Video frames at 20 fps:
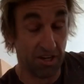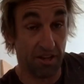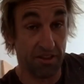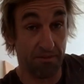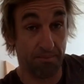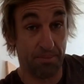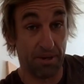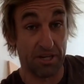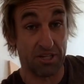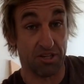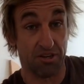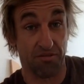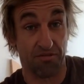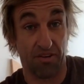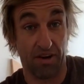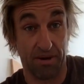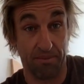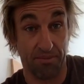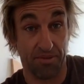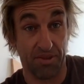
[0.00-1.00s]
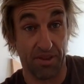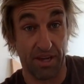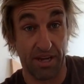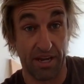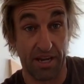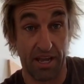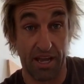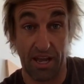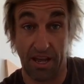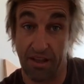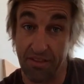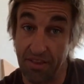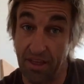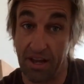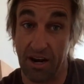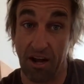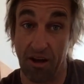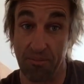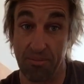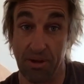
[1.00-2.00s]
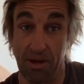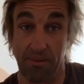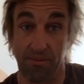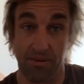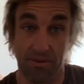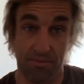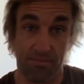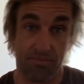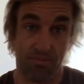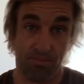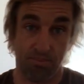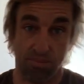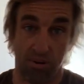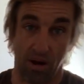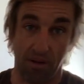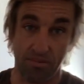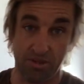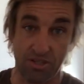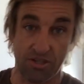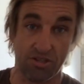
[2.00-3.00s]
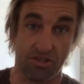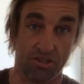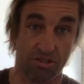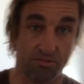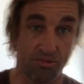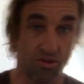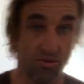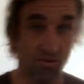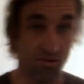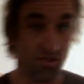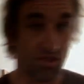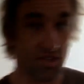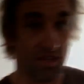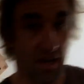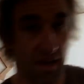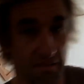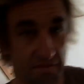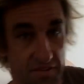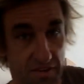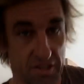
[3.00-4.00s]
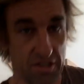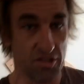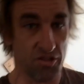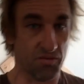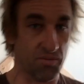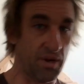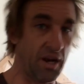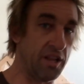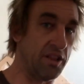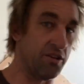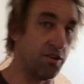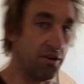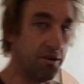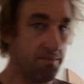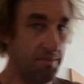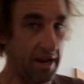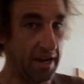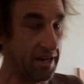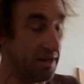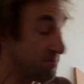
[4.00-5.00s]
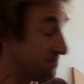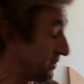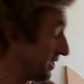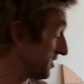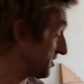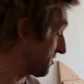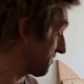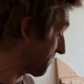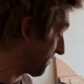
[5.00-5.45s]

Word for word: on the picture frame thing, and then I'll be able to probably do some cool stuff and use what I learned making picture